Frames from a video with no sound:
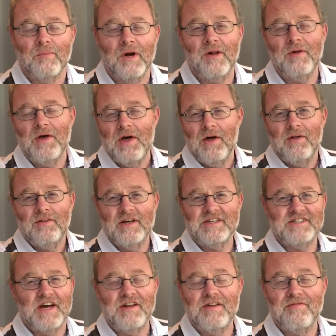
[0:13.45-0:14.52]
Well, they're
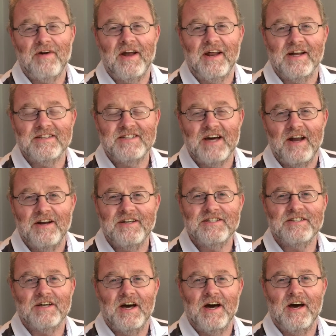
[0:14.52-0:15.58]
center-fed
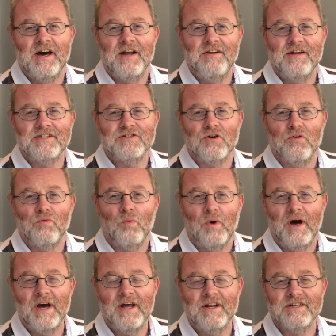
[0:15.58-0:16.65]
antennas, and it's got
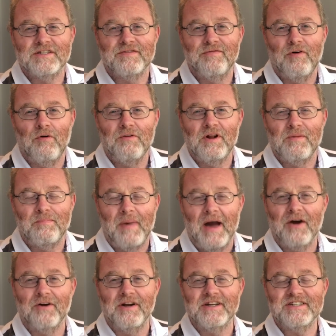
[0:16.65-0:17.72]
wire that's folded
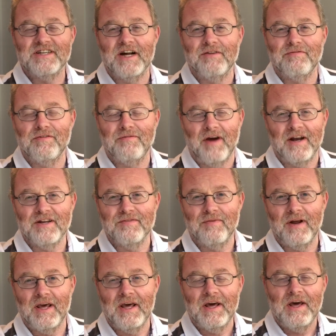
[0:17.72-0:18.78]
back on itself,
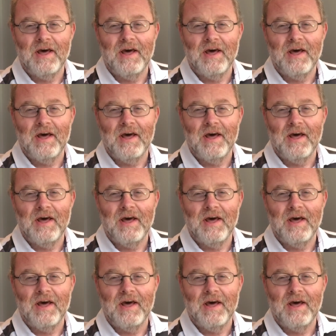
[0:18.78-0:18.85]
effectively.